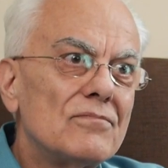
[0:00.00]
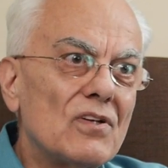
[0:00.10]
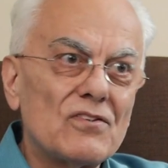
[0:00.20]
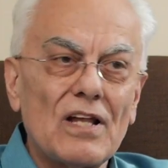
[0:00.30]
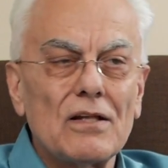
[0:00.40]

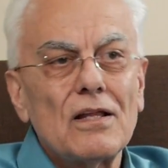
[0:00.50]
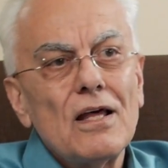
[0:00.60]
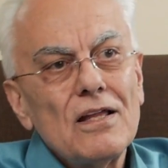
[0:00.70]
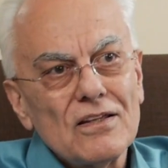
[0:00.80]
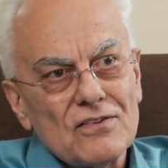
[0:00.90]
That's not,
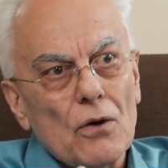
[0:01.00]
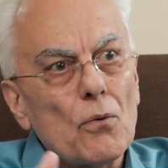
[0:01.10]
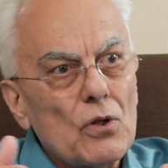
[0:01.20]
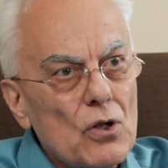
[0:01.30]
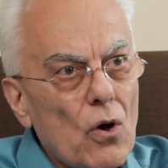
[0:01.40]
that's how
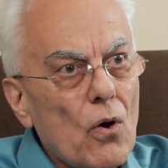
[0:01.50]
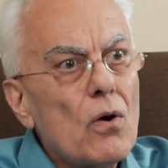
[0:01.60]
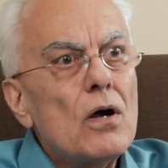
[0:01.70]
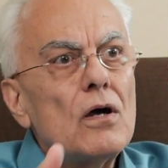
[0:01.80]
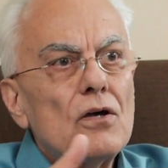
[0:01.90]
we know.
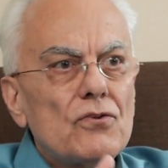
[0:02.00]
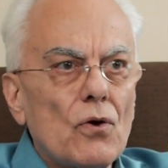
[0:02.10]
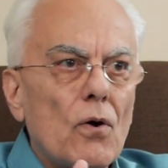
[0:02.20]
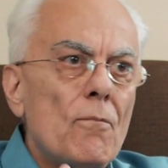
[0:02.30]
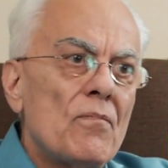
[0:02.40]

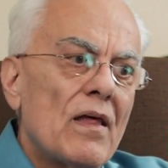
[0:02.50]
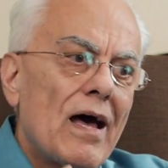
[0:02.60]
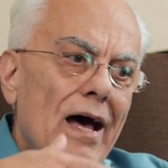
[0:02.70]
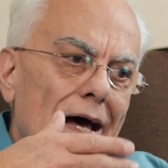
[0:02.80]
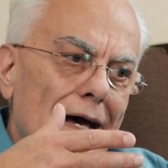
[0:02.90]
So
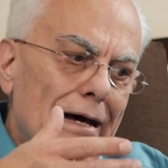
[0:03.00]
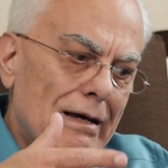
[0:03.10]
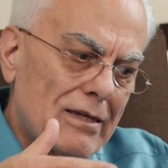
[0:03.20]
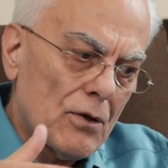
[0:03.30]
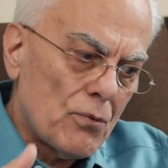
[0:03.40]

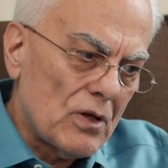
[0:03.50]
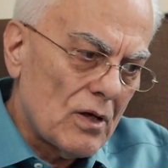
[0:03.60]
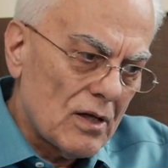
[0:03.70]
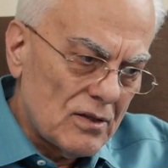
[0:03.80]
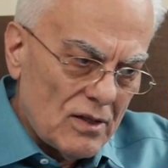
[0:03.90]
uh, can,
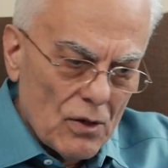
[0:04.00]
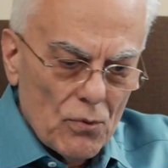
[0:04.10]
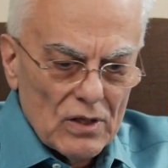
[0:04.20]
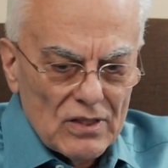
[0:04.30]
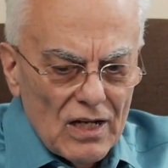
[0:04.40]
we, uh, can
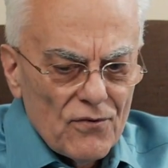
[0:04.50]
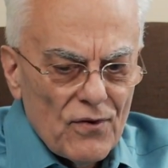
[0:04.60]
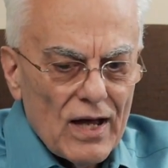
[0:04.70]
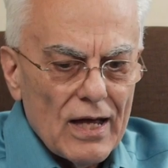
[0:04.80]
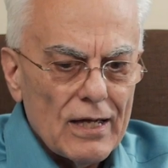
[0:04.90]
we
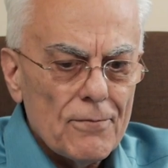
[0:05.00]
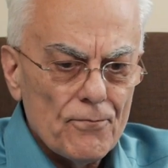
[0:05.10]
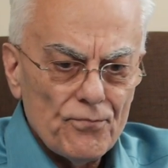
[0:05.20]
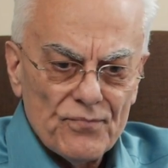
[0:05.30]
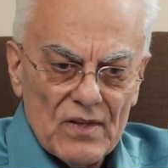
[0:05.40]
identify
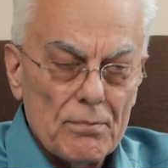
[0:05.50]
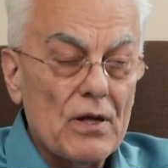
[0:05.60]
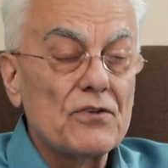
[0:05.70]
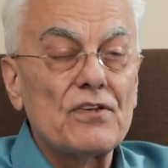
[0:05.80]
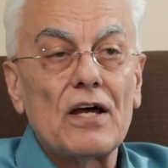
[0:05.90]
the
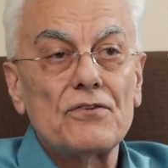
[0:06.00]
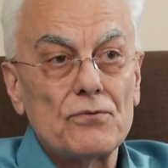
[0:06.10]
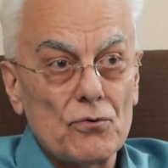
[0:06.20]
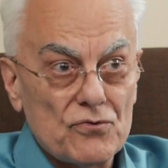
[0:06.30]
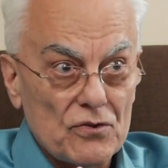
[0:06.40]

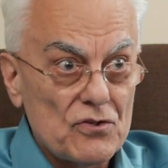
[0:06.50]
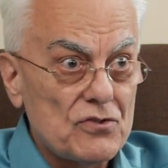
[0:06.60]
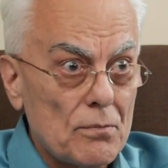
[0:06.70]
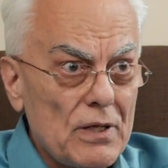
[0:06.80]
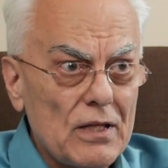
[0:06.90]
parasites with
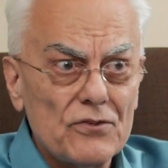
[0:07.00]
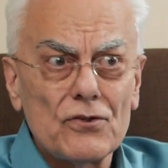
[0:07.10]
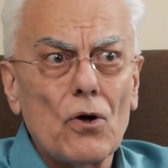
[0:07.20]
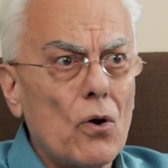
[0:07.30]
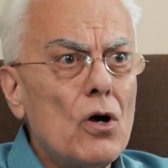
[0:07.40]
traditional
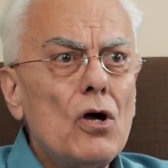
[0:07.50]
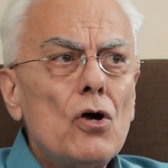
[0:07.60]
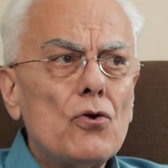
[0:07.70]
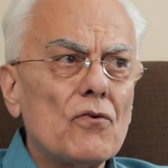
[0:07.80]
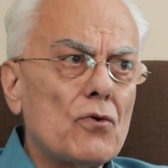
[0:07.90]
means? No.
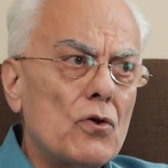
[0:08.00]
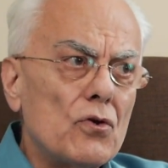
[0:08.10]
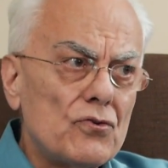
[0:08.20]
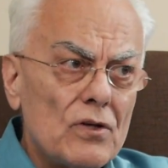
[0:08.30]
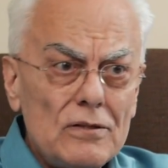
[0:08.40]
You have to
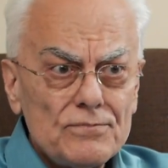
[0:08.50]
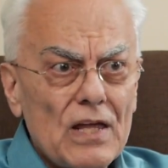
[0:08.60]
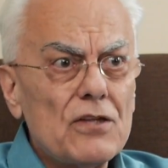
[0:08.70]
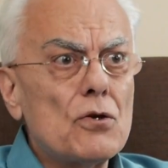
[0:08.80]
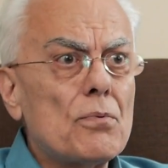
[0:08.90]
use
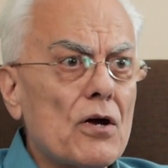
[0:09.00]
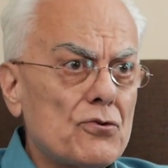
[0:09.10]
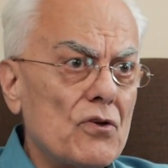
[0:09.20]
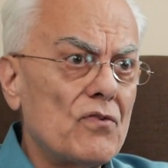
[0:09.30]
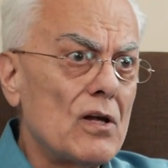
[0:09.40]

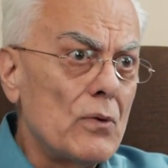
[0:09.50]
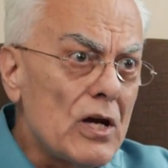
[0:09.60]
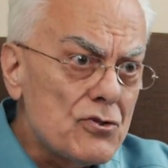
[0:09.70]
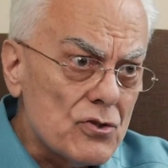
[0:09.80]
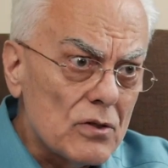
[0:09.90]
acupuncture
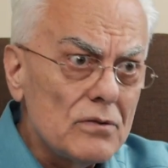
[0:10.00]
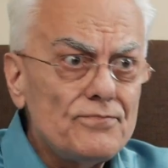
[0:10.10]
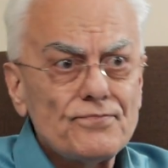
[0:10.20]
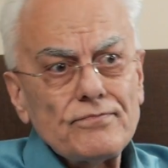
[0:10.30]
evaluation